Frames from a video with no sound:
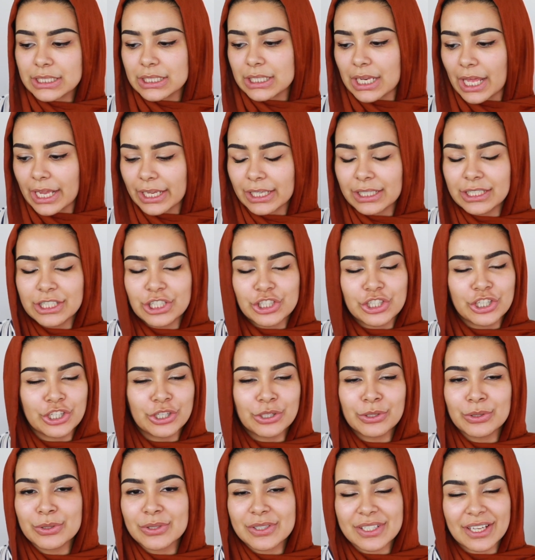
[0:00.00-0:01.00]
likely
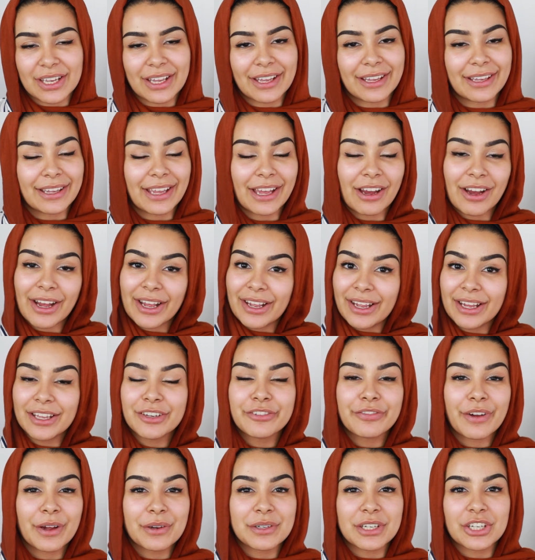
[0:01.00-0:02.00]
to use a higher
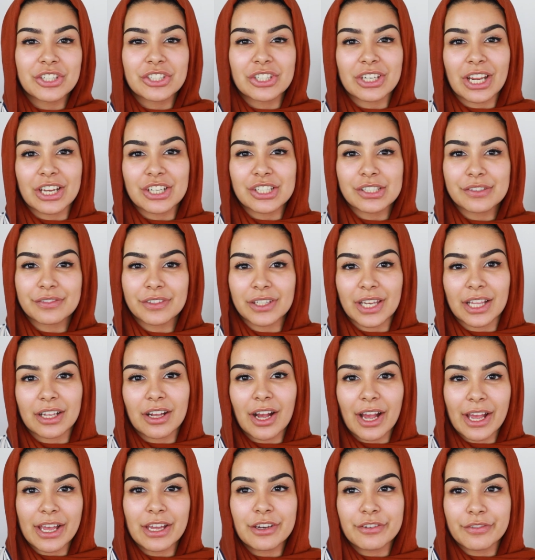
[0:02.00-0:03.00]
end foundation. I just feel
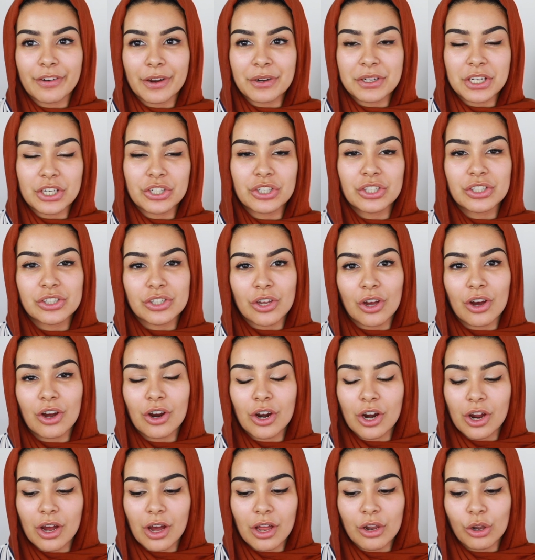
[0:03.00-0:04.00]
like higher end foundations
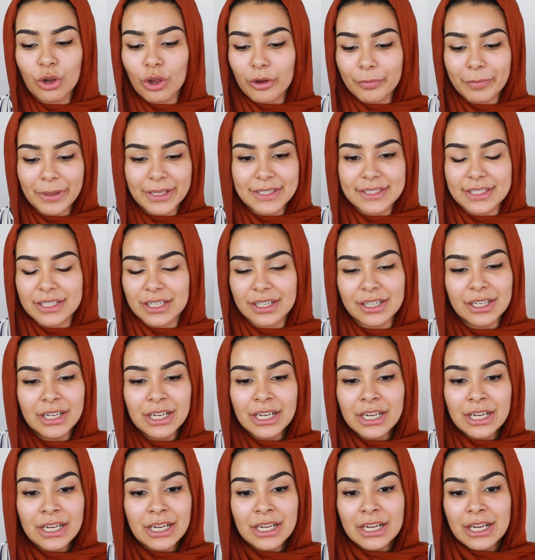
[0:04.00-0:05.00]
are a lot better
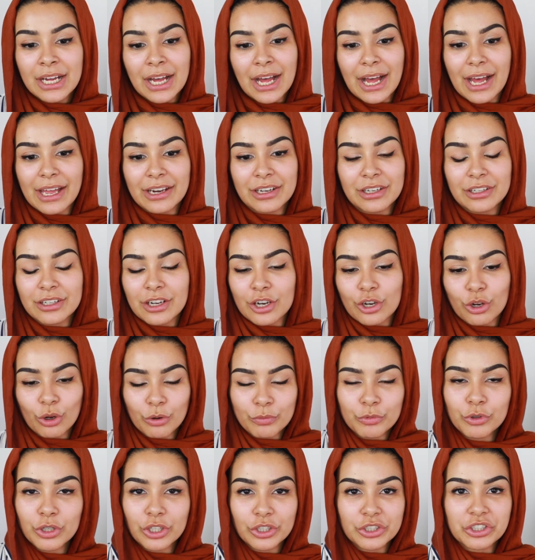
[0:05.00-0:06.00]
and a
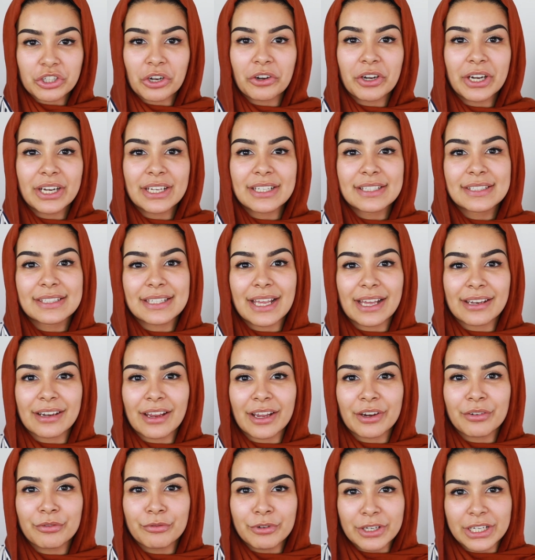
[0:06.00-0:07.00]
lot more luxurious, and
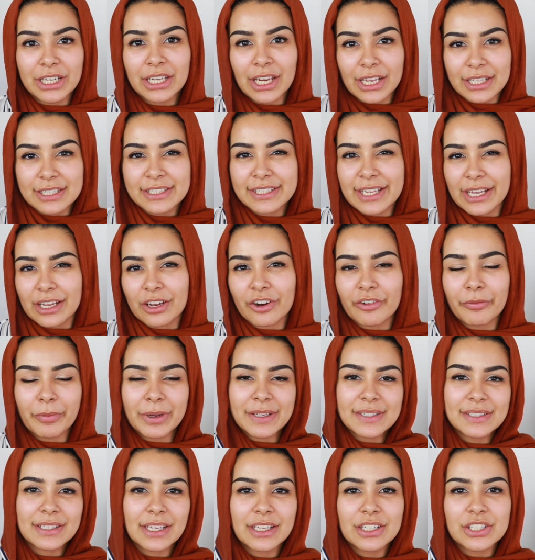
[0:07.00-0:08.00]
I really like to take care of
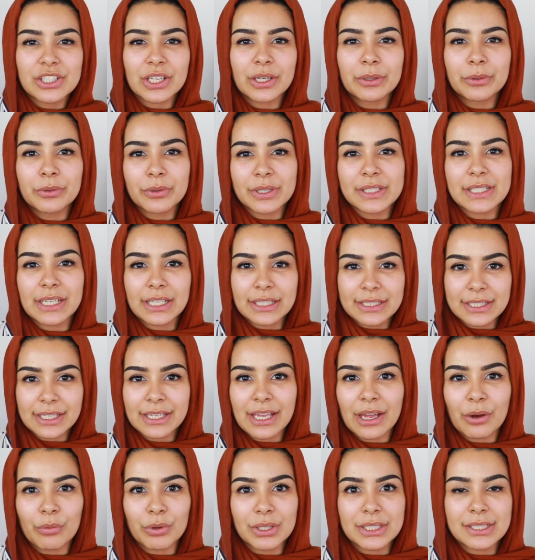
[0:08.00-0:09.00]
my skin, so I always like to
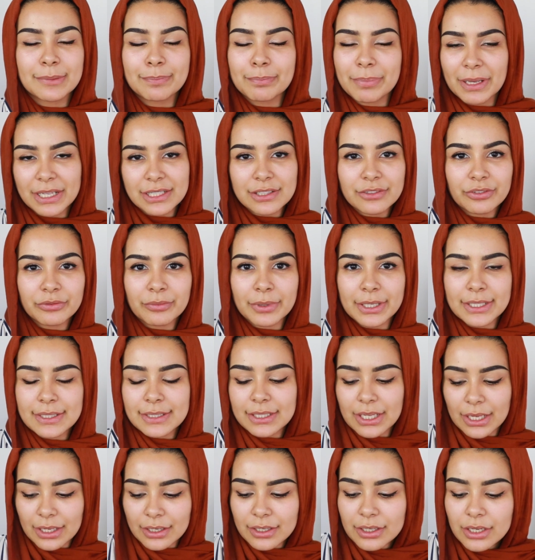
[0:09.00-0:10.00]
get what's best for my
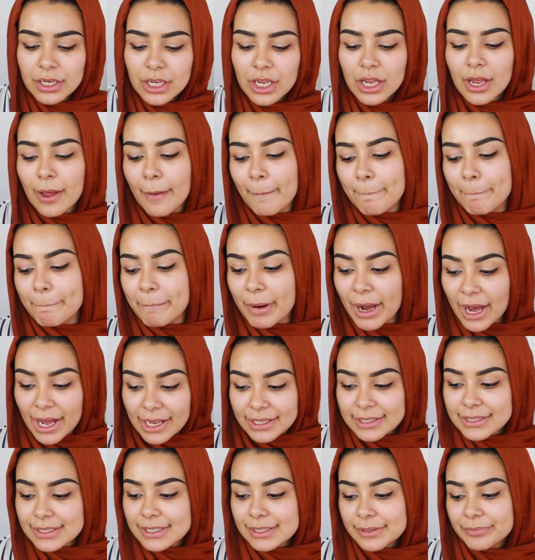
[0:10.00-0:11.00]
skin.
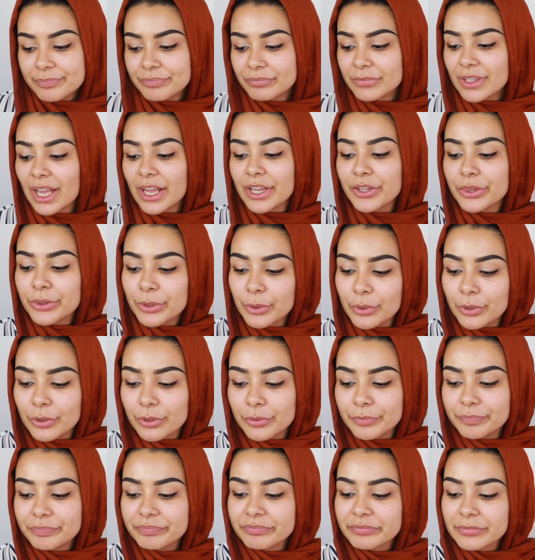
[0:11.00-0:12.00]
But I
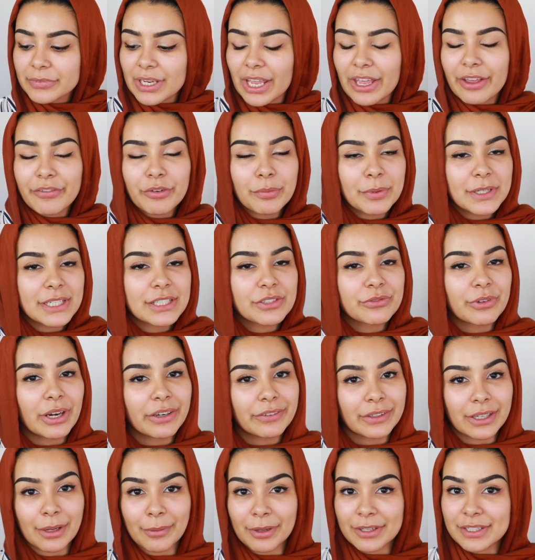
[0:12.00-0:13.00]
thought, everybody's
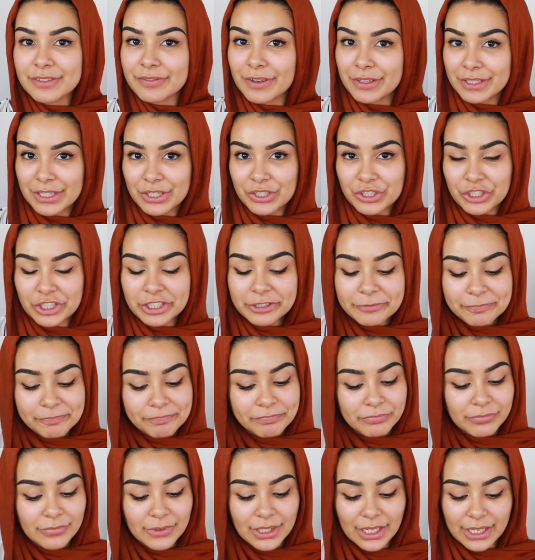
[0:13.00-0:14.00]
raving about this foundation.
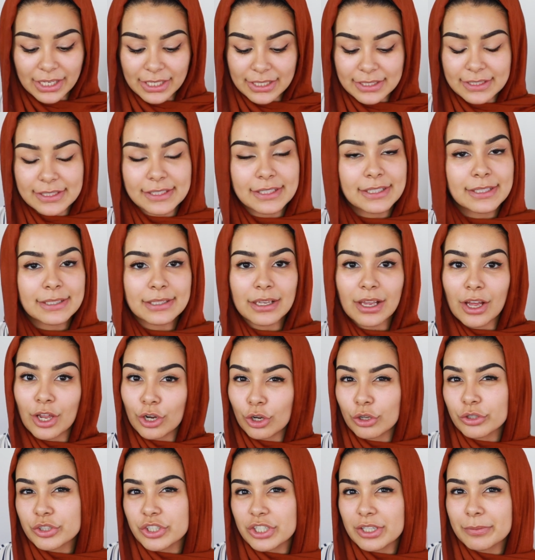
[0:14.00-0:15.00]
It's a
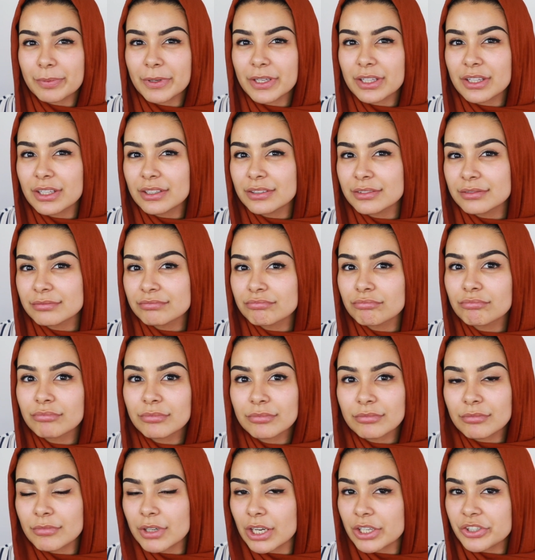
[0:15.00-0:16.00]
lot cheaper than
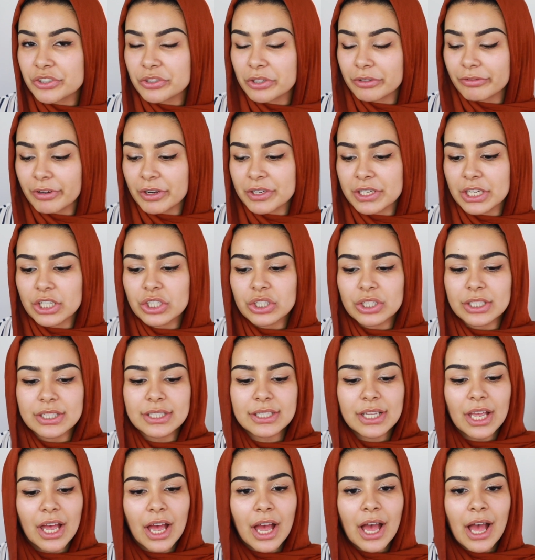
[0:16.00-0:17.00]
luxury
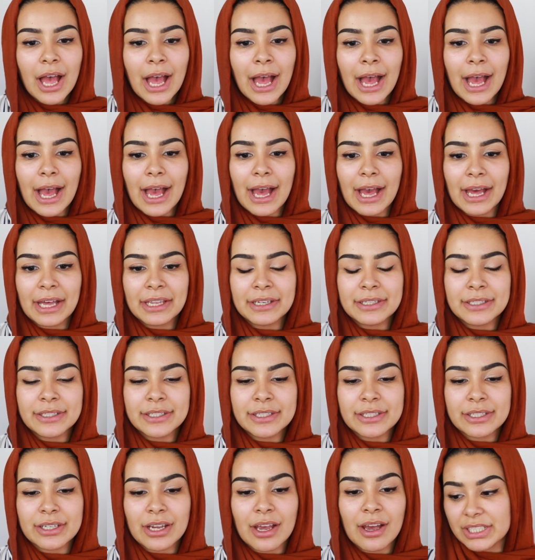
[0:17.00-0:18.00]
foundations
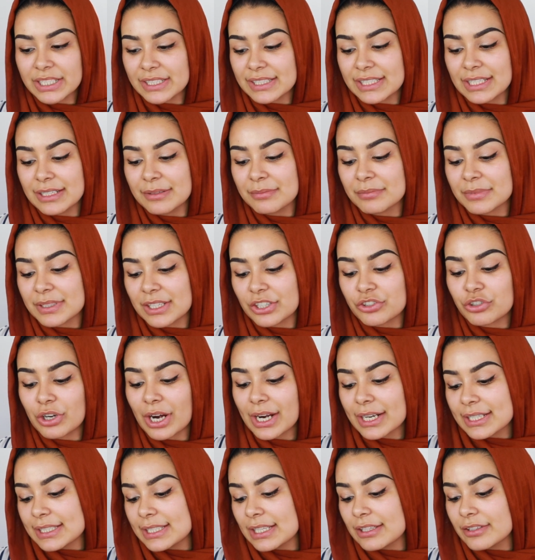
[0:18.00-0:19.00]
and it seems
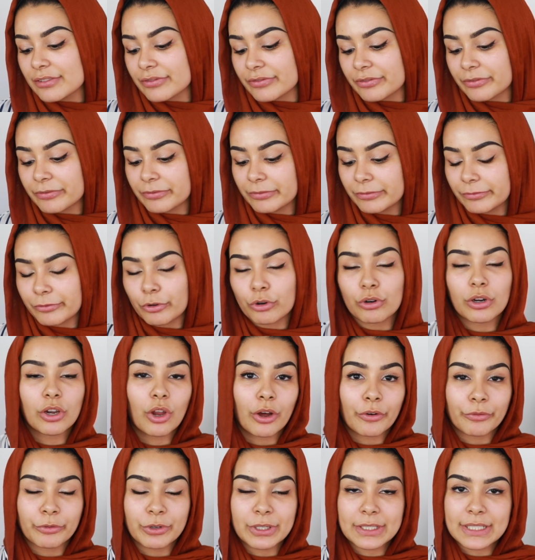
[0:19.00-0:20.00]
attractive for a
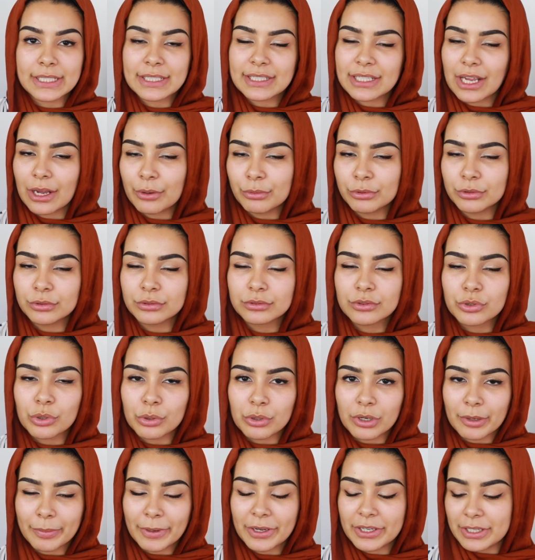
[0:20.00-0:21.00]
lot of reasons that I will
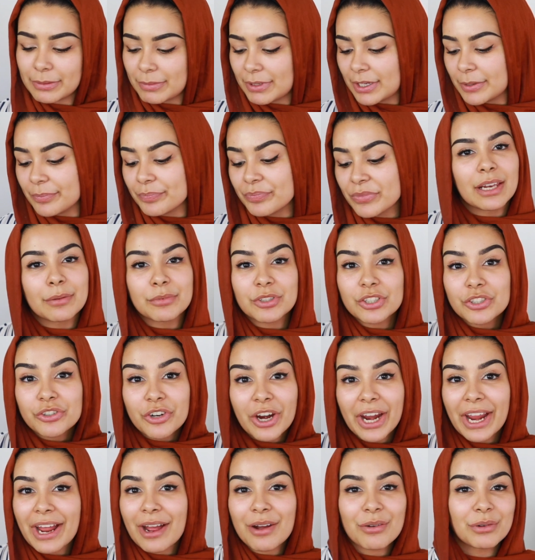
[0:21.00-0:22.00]
talk about in a minute. Let me just
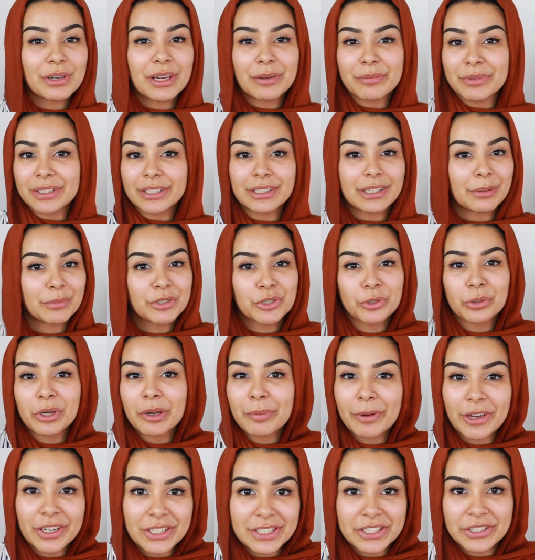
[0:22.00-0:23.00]
try it out. Let me talk
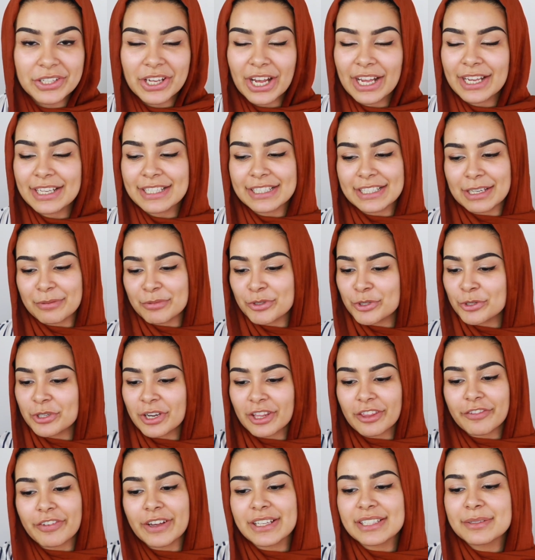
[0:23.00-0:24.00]
about it to you guys. Let me do
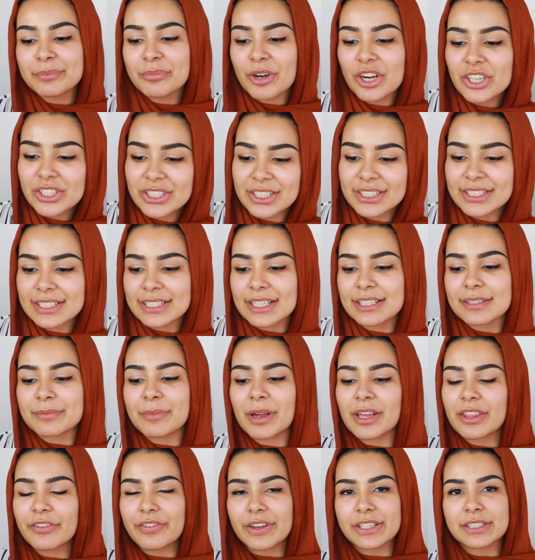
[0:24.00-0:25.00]
another first impressions, because
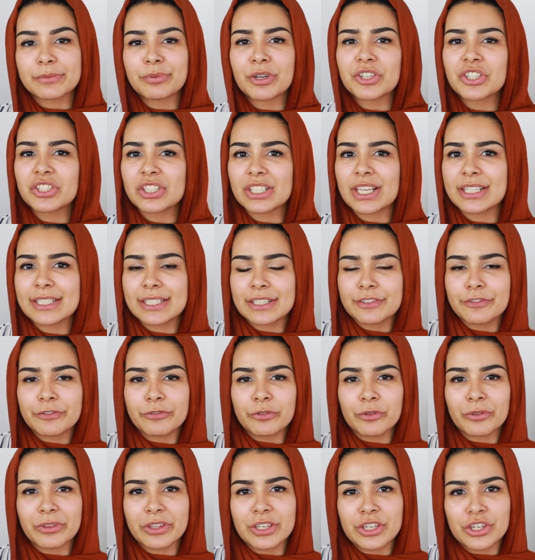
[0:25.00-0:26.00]
my other first impressions I did
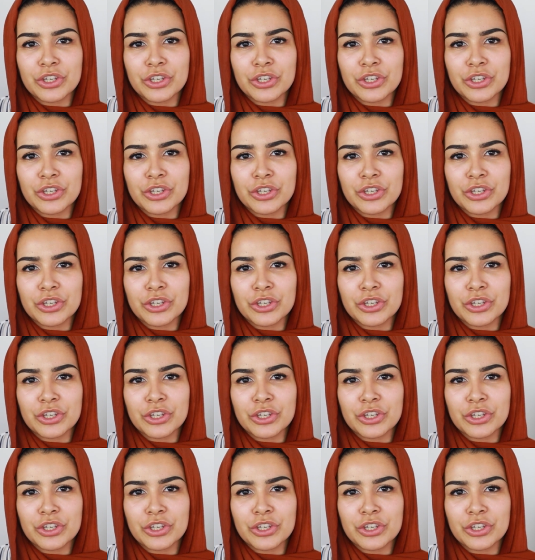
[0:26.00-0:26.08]
for the